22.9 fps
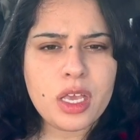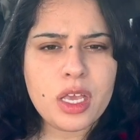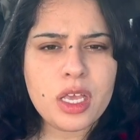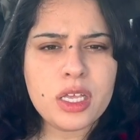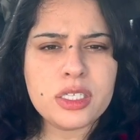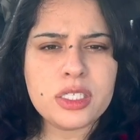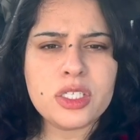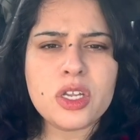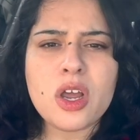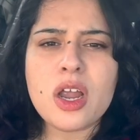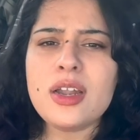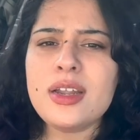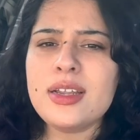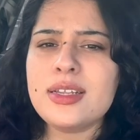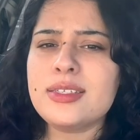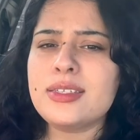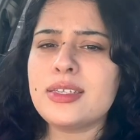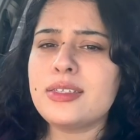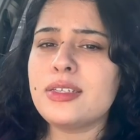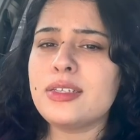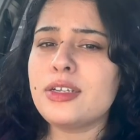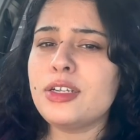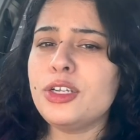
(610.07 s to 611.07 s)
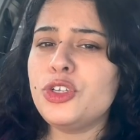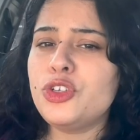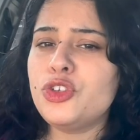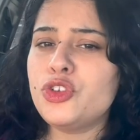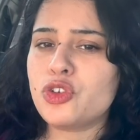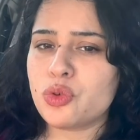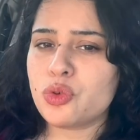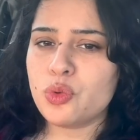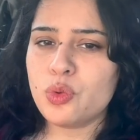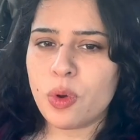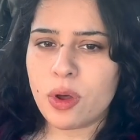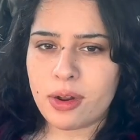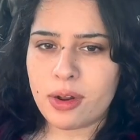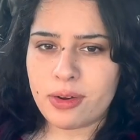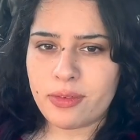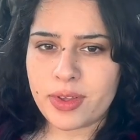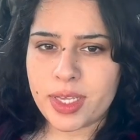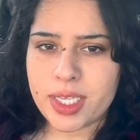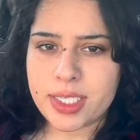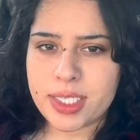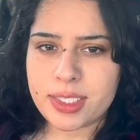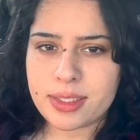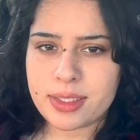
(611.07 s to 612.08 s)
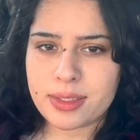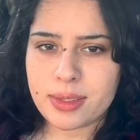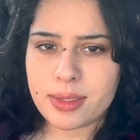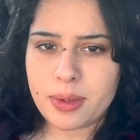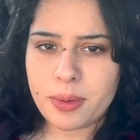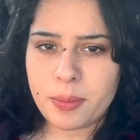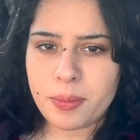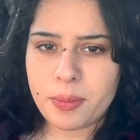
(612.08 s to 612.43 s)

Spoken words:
is not necessarily true always.